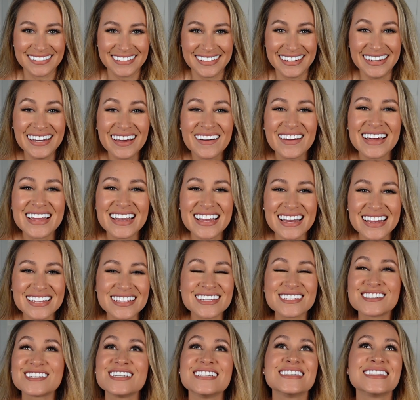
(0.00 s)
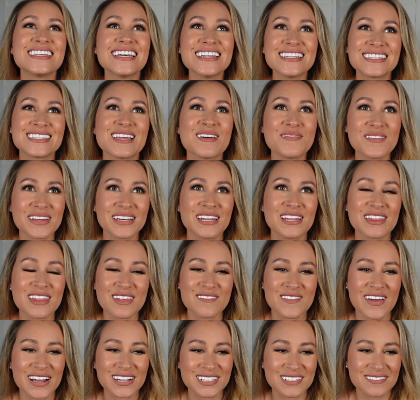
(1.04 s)
You know, she said something to the
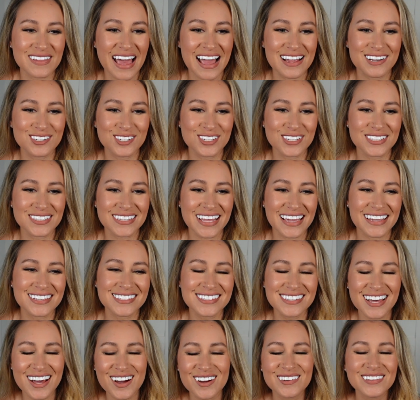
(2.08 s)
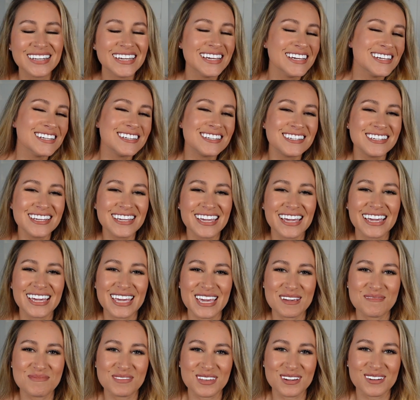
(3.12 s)
effect of that, and she's like, so she can
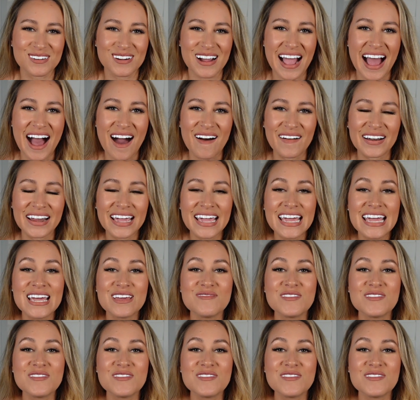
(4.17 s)
keep the crown.